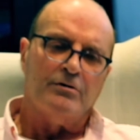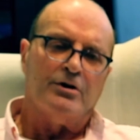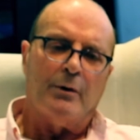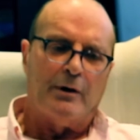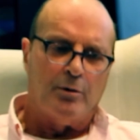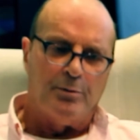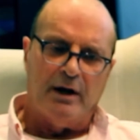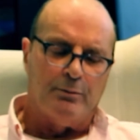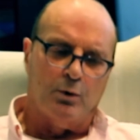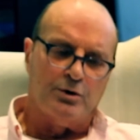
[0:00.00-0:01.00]
200
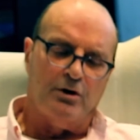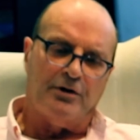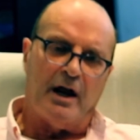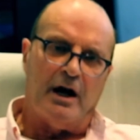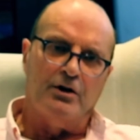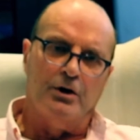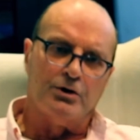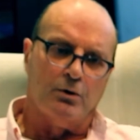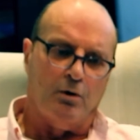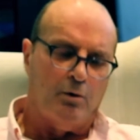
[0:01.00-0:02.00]
people was not that
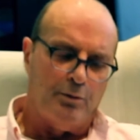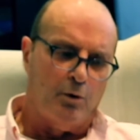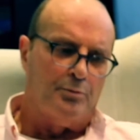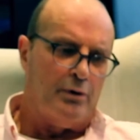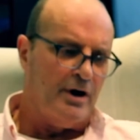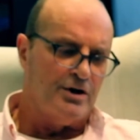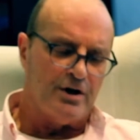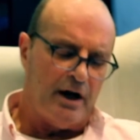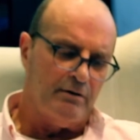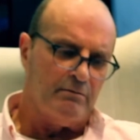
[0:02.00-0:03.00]
unusual. Well,
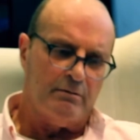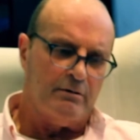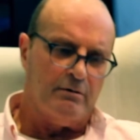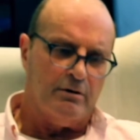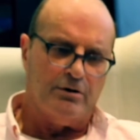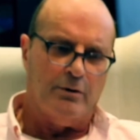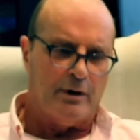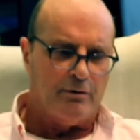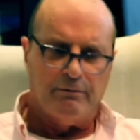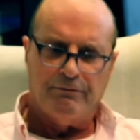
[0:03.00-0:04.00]
Prince had
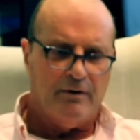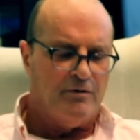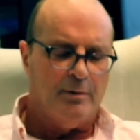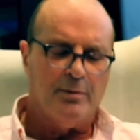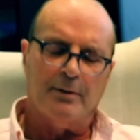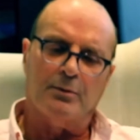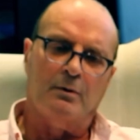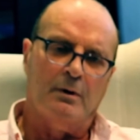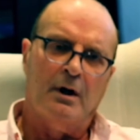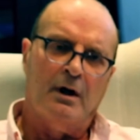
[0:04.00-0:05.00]
250
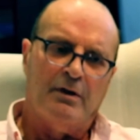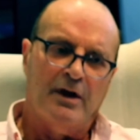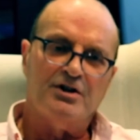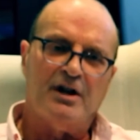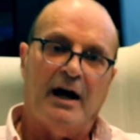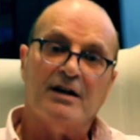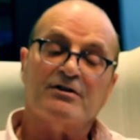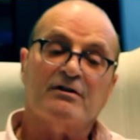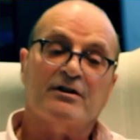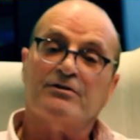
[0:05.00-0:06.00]
people. These
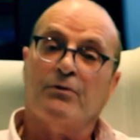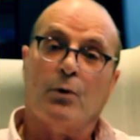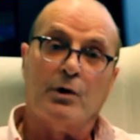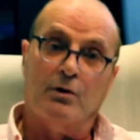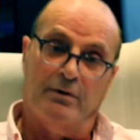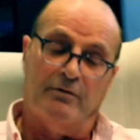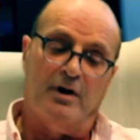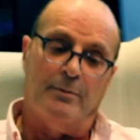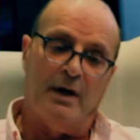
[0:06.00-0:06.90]
days, it's 40 or 50